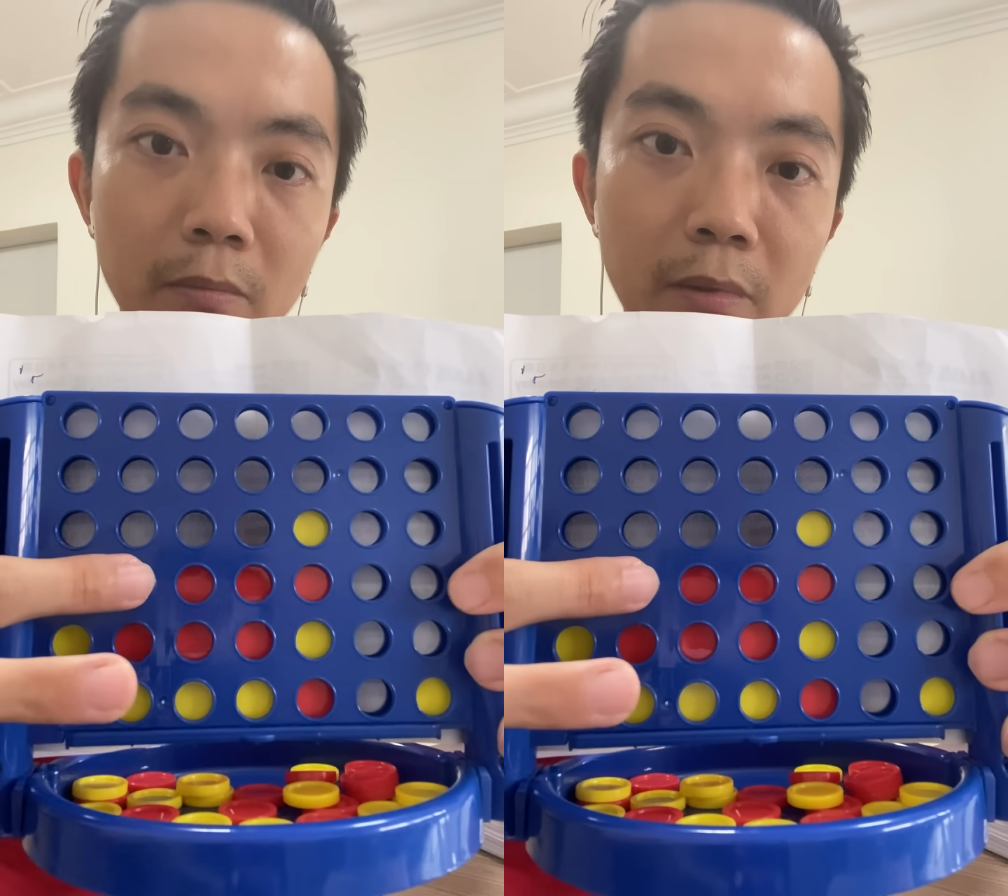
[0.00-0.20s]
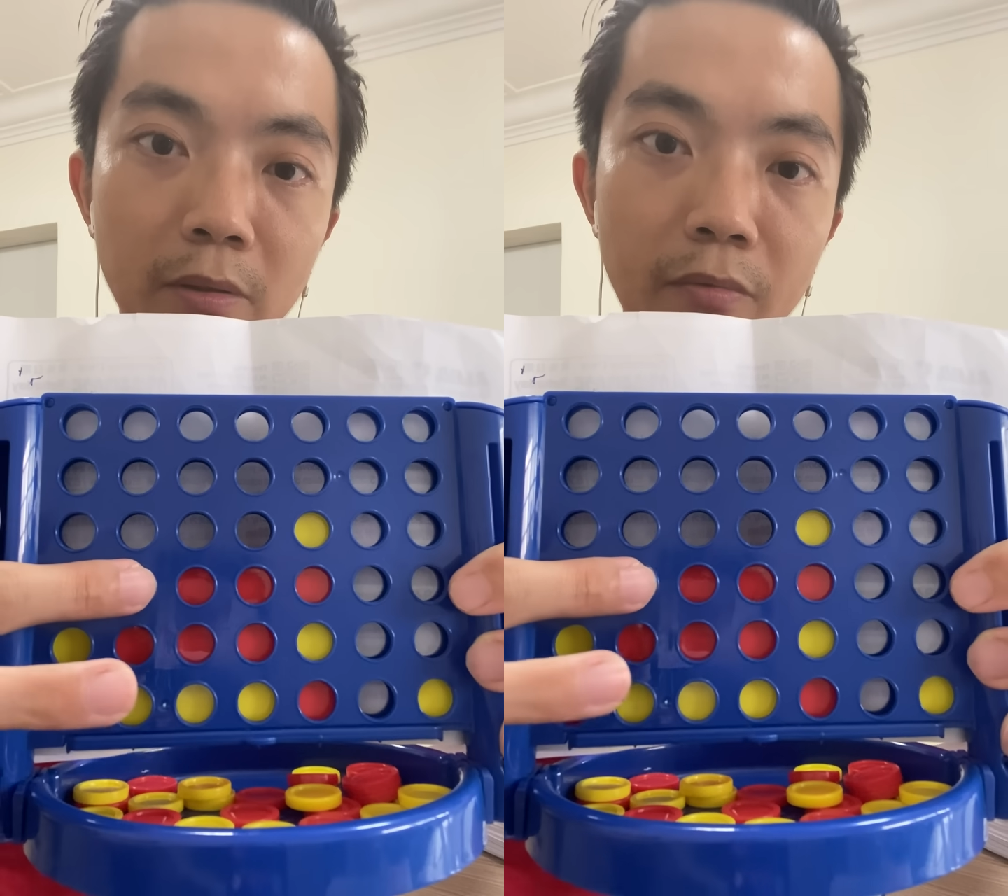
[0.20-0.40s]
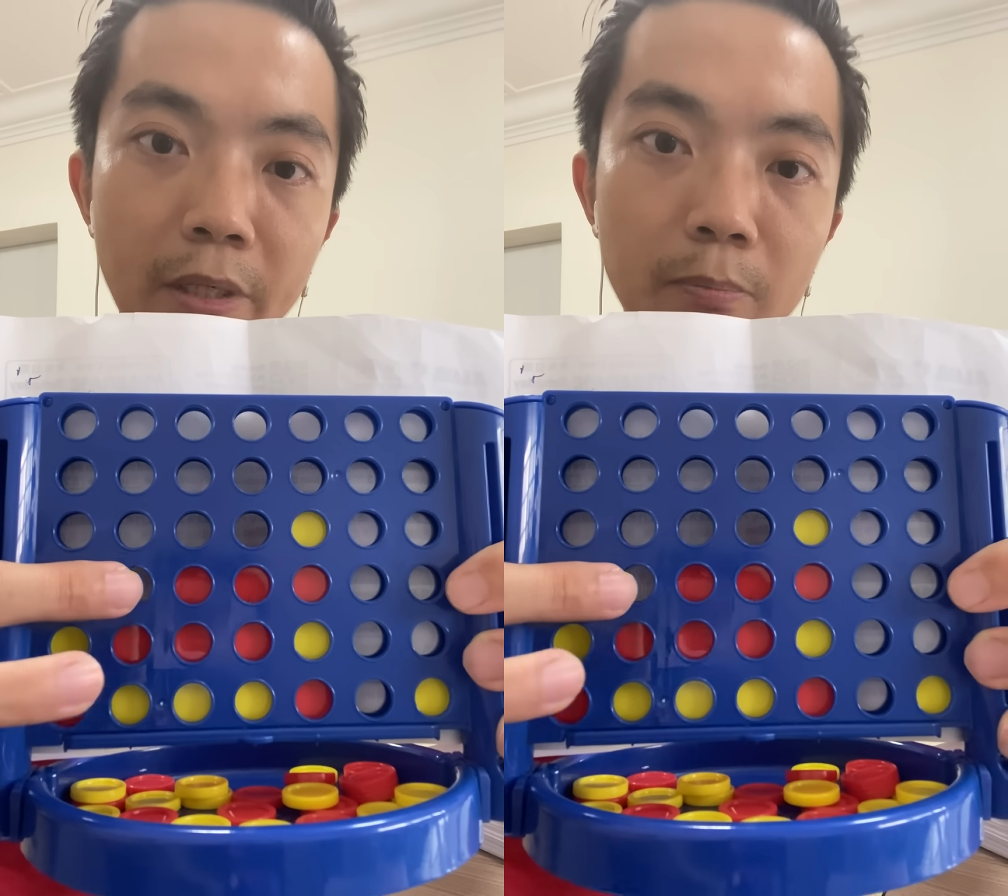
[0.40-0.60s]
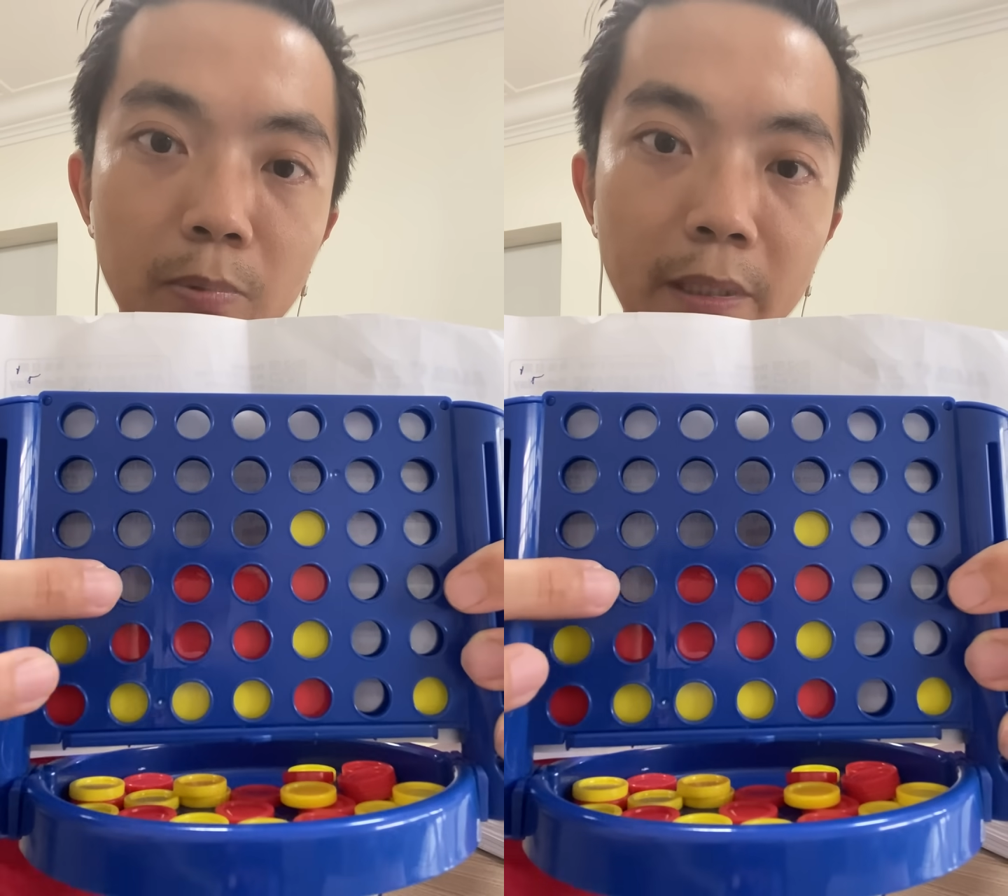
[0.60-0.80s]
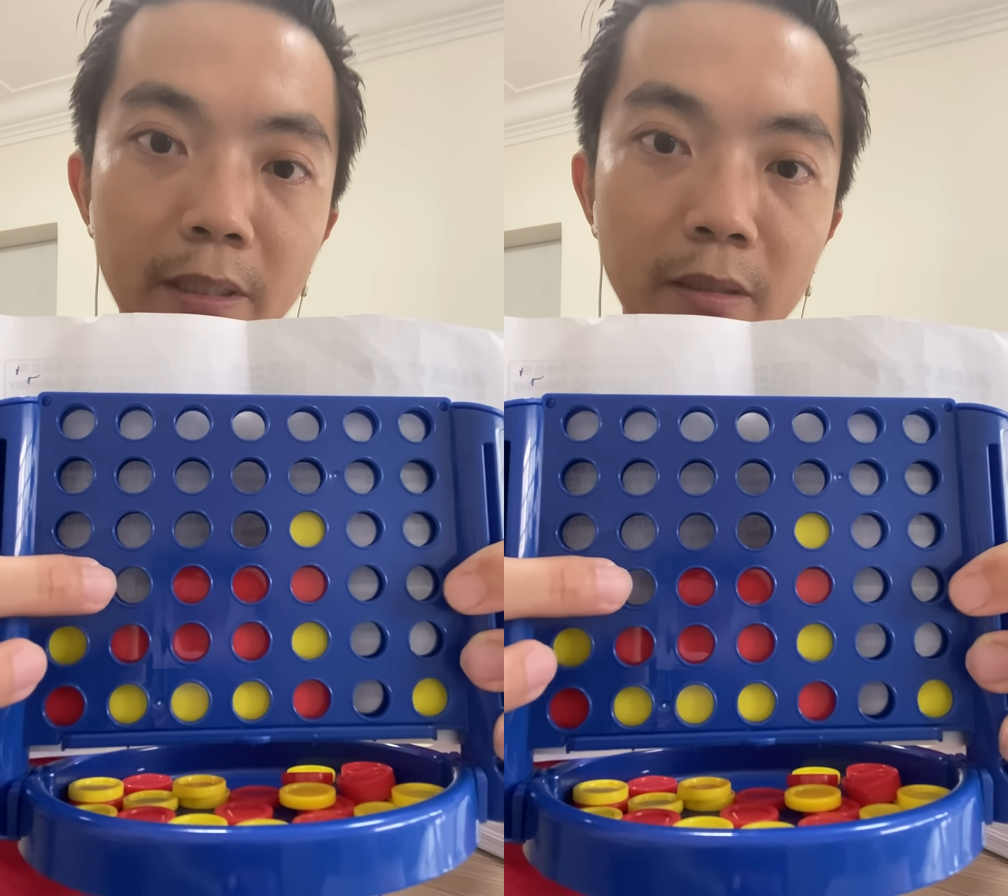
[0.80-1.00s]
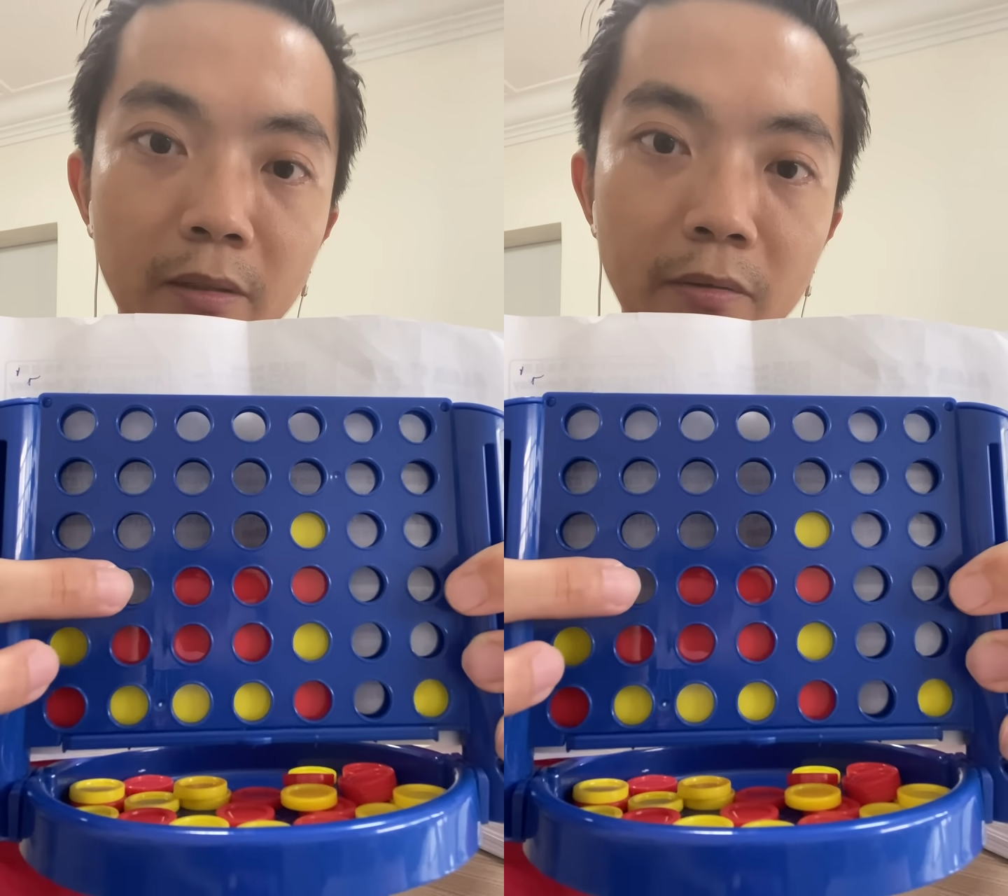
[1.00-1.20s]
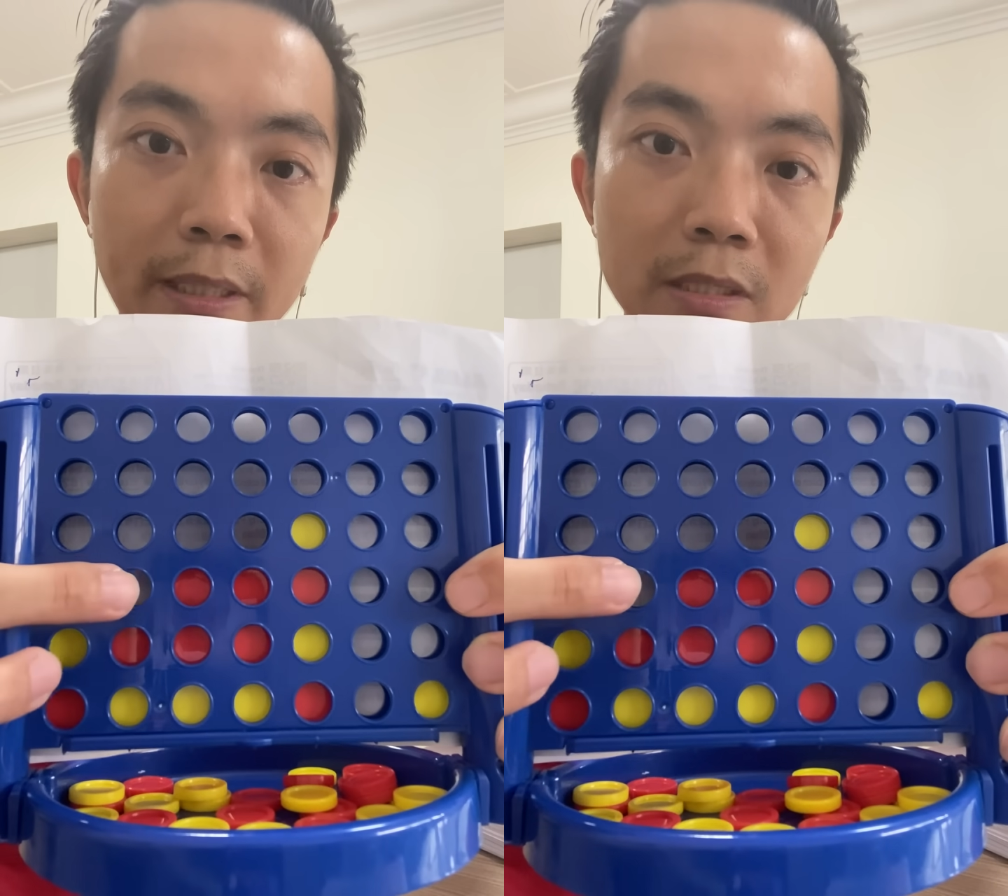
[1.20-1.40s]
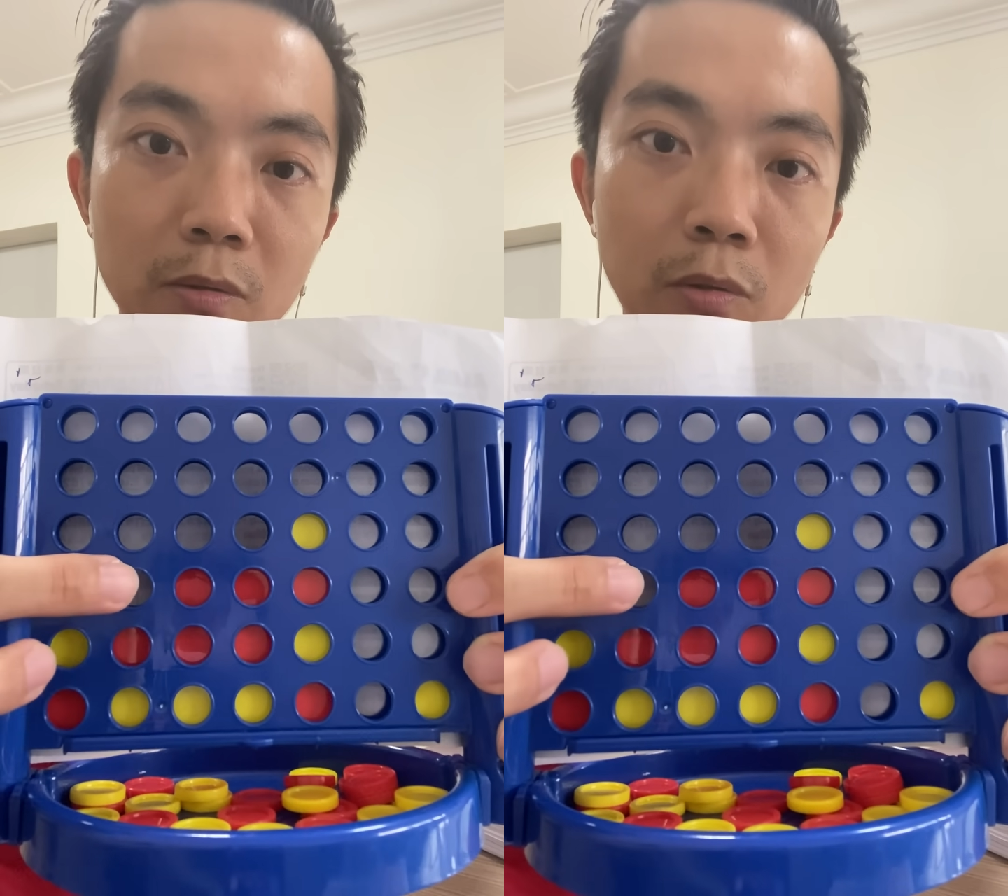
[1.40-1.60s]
the red player creates